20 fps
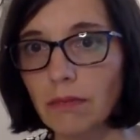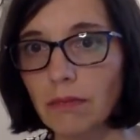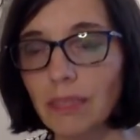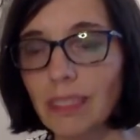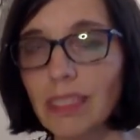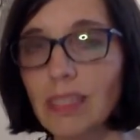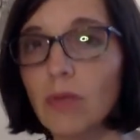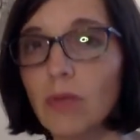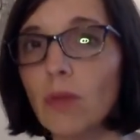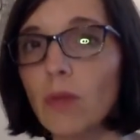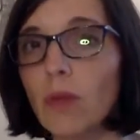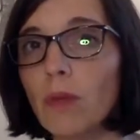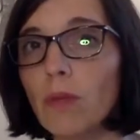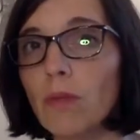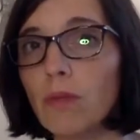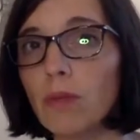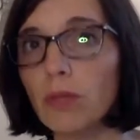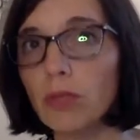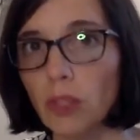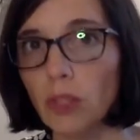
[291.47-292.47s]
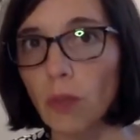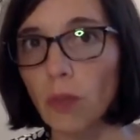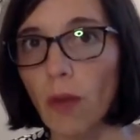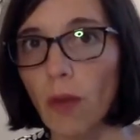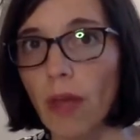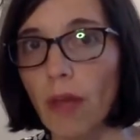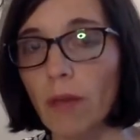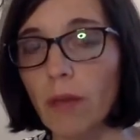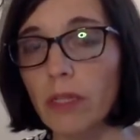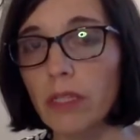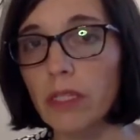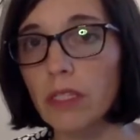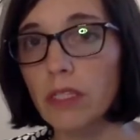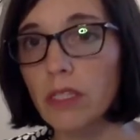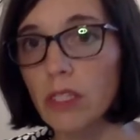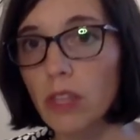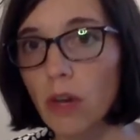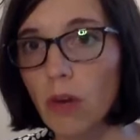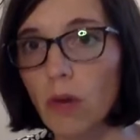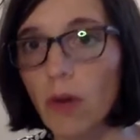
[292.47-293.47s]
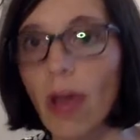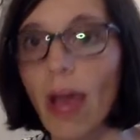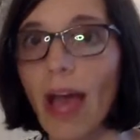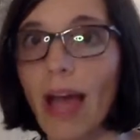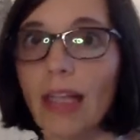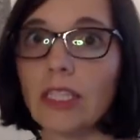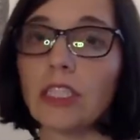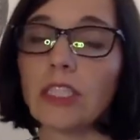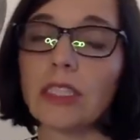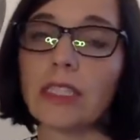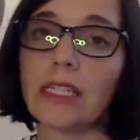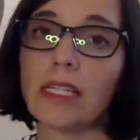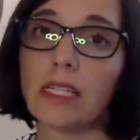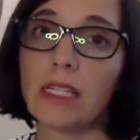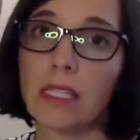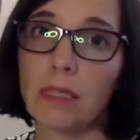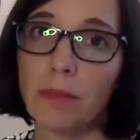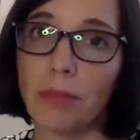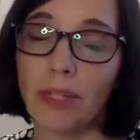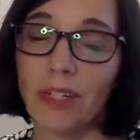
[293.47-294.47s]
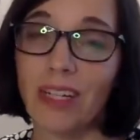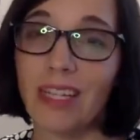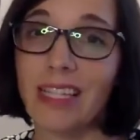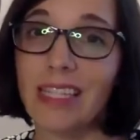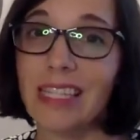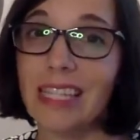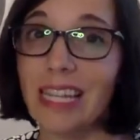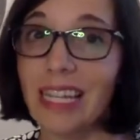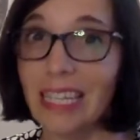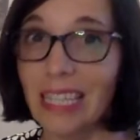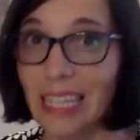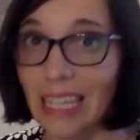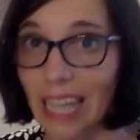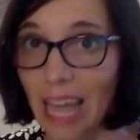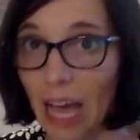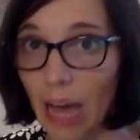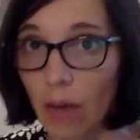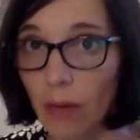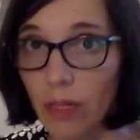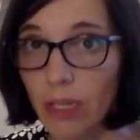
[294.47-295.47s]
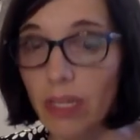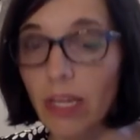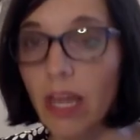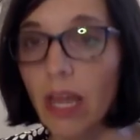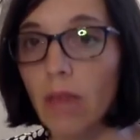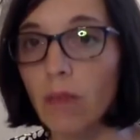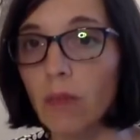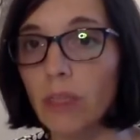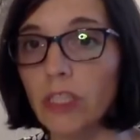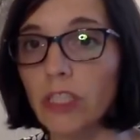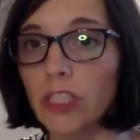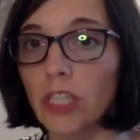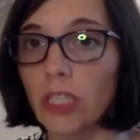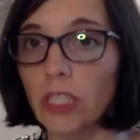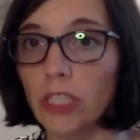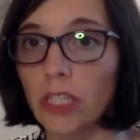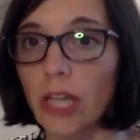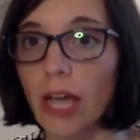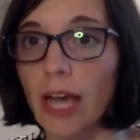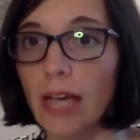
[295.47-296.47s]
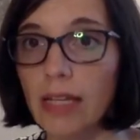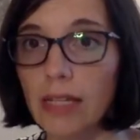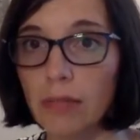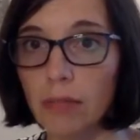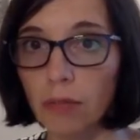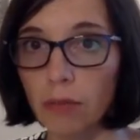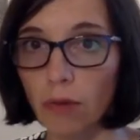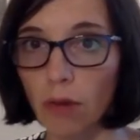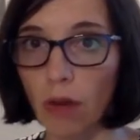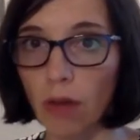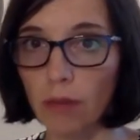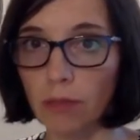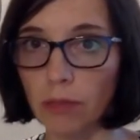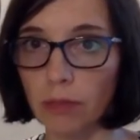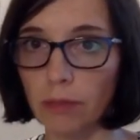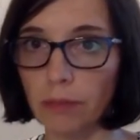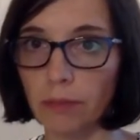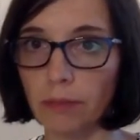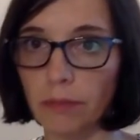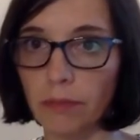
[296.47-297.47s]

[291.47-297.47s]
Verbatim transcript: is when we push away, we don't actually experience and allow it, and we judge it as a problem.